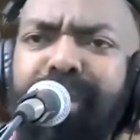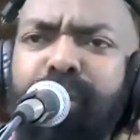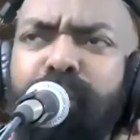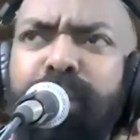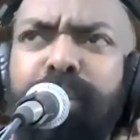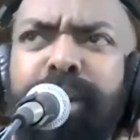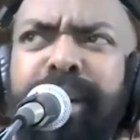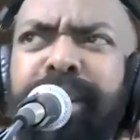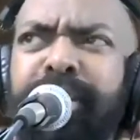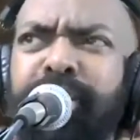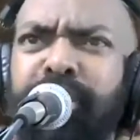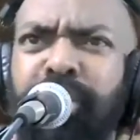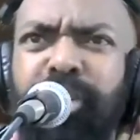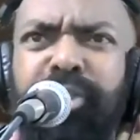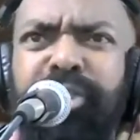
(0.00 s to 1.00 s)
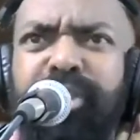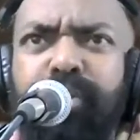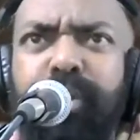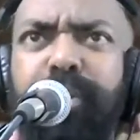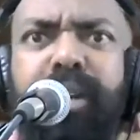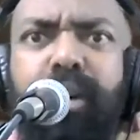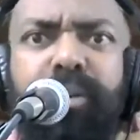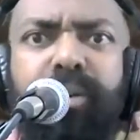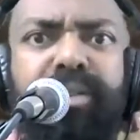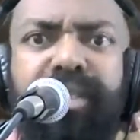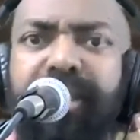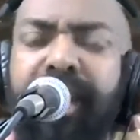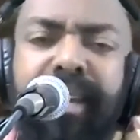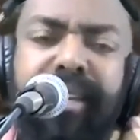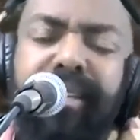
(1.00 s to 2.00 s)
We were in church. We would go
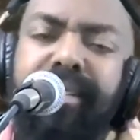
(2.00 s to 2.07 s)
to